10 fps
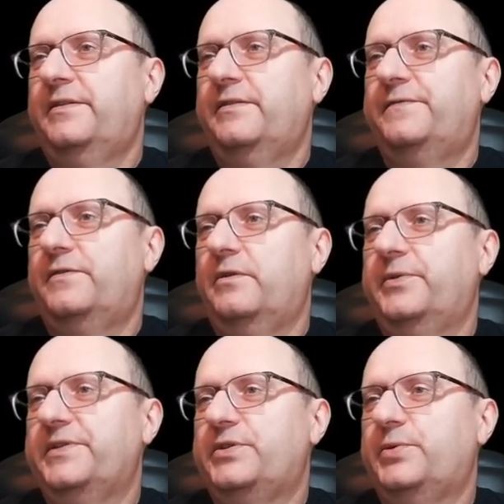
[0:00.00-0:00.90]
the
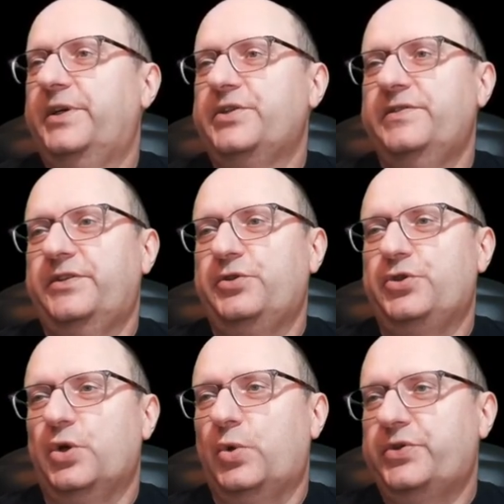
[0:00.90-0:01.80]
following situation, that
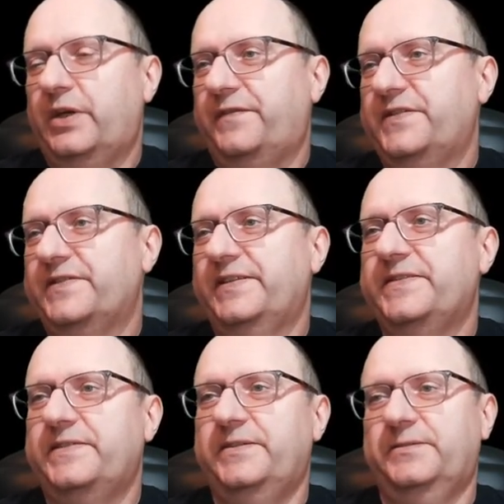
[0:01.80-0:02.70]
you don't have this
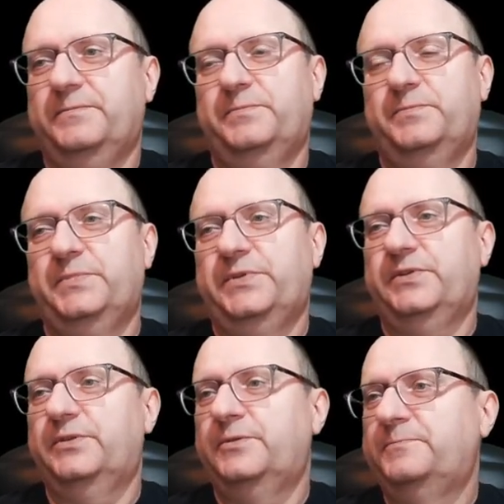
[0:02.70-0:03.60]
list here.
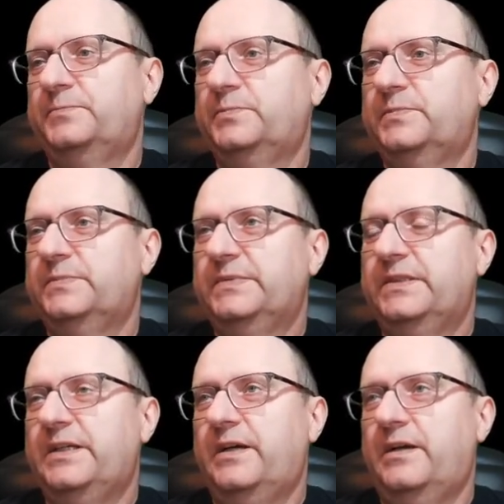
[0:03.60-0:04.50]
So
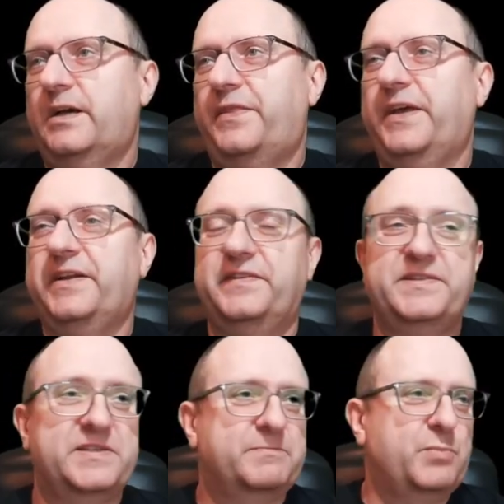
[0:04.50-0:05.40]
I think
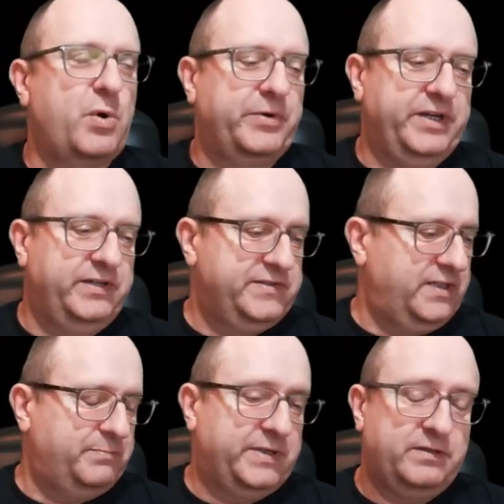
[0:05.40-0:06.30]
this is more
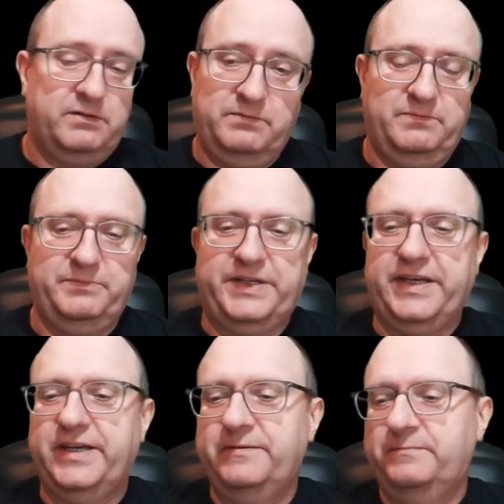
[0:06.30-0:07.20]
realistic, but
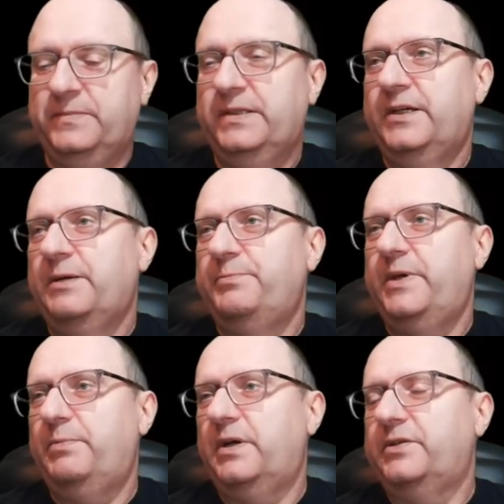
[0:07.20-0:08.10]
again,
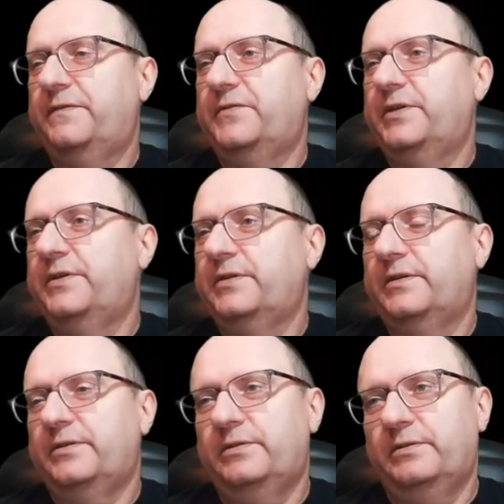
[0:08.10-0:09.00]
people are different,
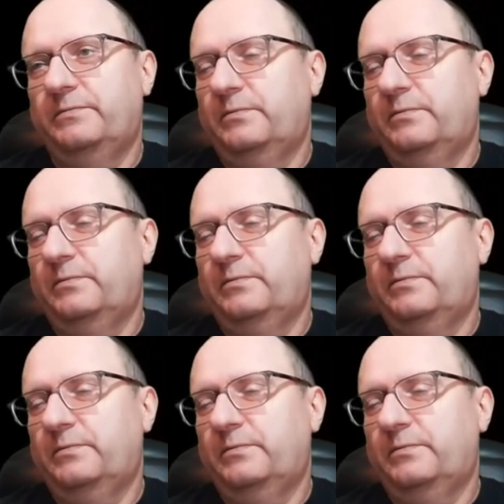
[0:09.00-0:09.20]
and